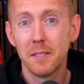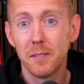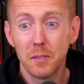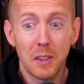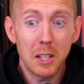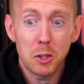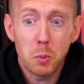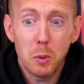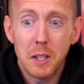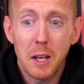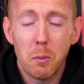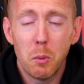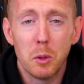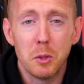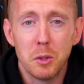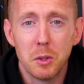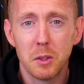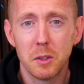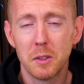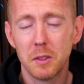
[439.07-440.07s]
That's what that
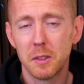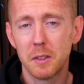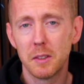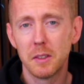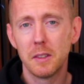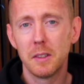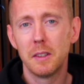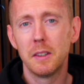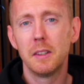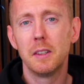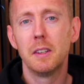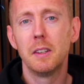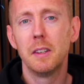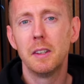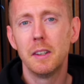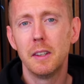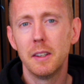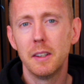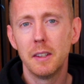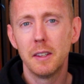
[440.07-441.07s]
was.
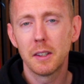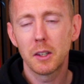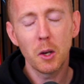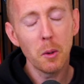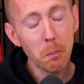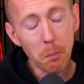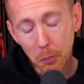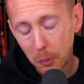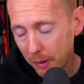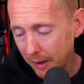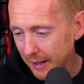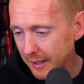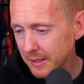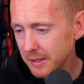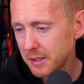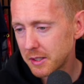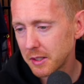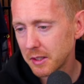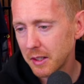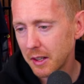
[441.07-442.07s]

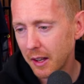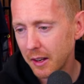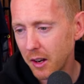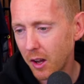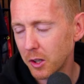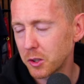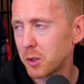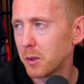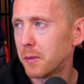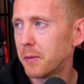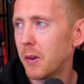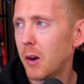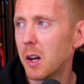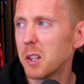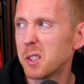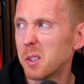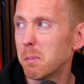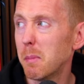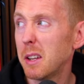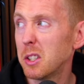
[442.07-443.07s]
Complete and utter
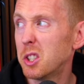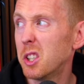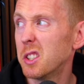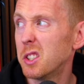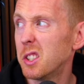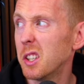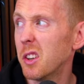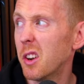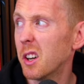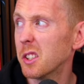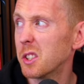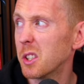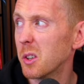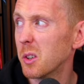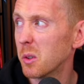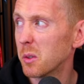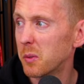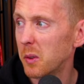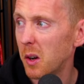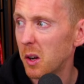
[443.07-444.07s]
farce, and Manchester United
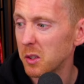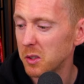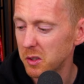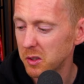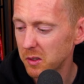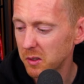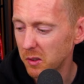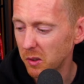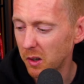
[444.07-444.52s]
are a farce, all